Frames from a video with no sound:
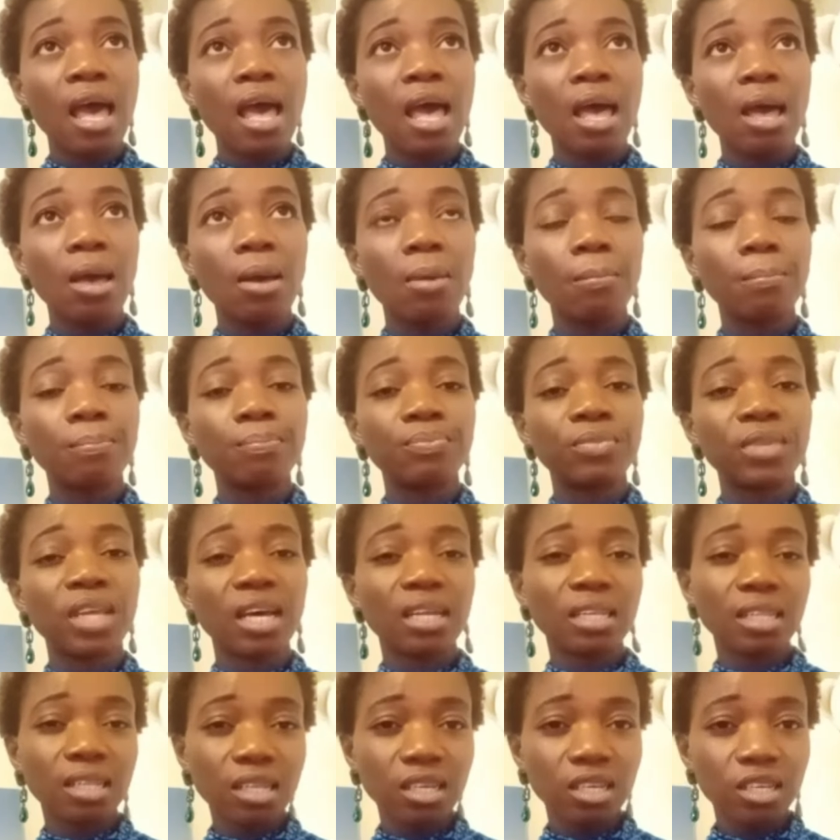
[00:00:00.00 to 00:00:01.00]

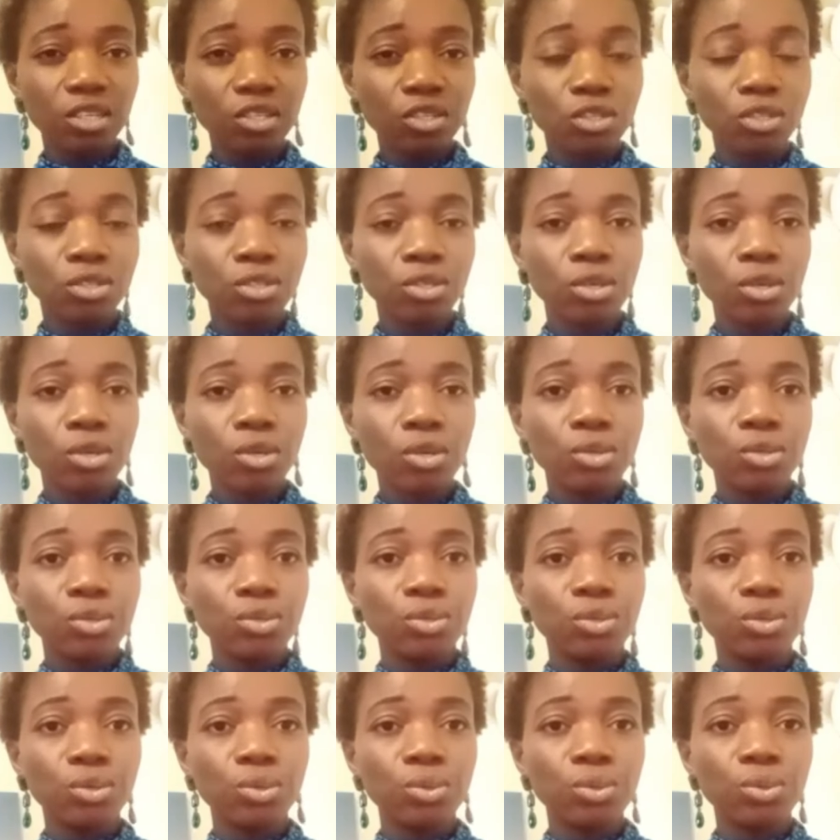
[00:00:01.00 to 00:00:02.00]
at least
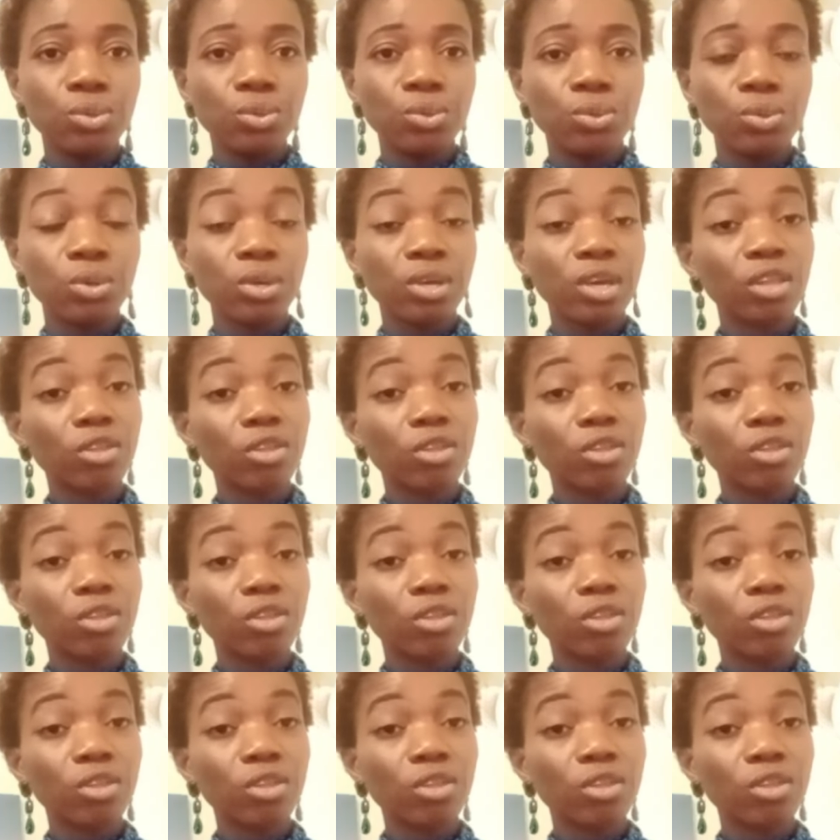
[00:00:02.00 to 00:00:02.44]
you